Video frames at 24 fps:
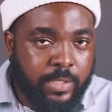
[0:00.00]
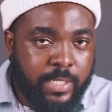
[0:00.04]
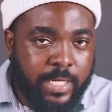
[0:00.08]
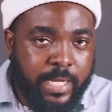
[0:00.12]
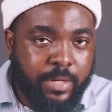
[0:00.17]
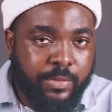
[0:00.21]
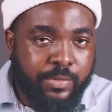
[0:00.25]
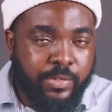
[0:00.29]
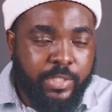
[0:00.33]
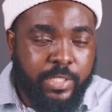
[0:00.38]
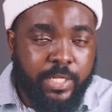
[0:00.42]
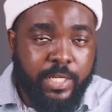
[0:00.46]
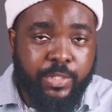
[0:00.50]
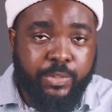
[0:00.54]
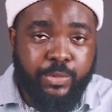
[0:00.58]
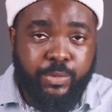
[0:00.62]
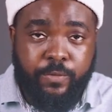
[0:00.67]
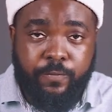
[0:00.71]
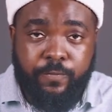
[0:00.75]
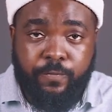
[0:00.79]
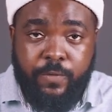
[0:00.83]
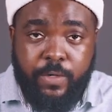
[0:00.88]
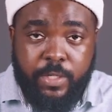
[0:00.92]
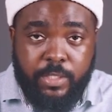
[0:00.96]
on how to get
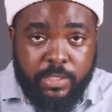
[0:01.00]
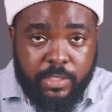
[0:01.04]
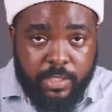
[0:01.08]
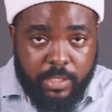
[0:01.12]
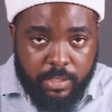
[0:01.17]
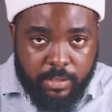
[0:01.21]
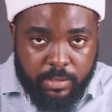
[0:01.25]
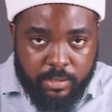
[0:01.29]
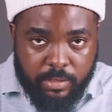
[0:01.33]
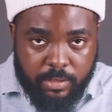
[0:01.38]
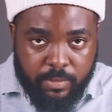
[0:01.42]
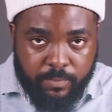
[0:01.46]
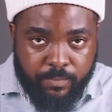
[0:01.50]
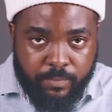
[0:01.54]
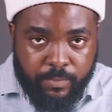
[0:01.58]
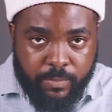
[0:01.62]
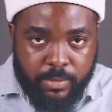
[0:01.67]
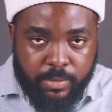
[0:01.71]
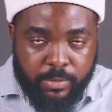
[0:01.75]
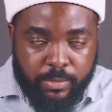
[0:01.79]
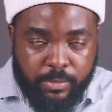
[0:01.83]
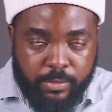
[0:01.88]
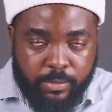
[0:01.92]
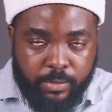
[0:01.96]
your first gigs.
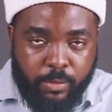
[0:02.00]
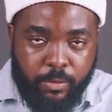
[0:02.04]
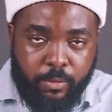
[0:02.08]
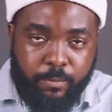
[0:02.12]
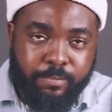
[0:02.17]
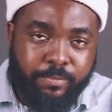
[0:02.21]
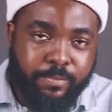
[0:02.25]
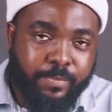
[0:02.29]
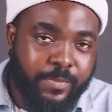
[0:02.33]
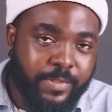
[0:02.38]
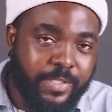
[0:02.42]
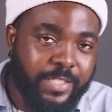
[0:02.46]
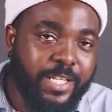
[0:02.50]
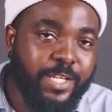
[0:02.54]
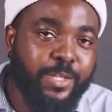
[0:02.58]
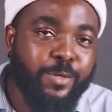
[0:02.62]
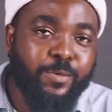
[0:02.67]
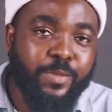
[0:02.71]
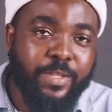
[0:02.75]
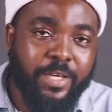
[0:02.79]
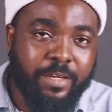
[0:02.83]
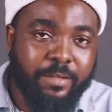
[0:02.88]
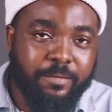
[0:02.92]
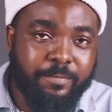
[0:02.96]
So, see
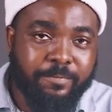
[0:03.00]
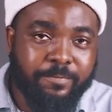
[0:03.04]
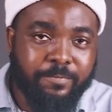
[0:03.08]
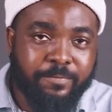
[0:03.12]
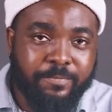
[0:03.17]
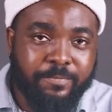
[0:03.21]
you there.